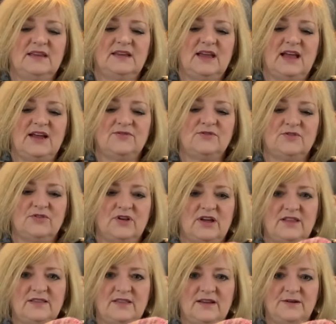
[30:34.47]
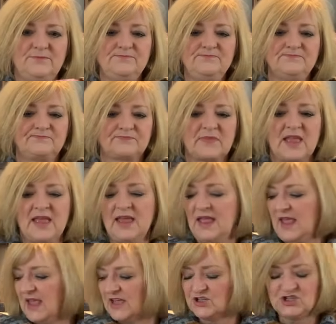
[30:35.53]
afterthought thumb.
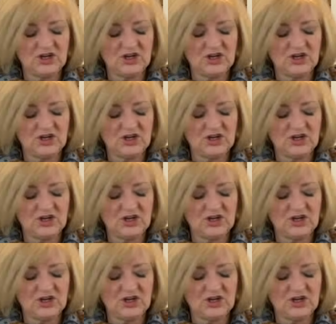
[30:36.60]
And she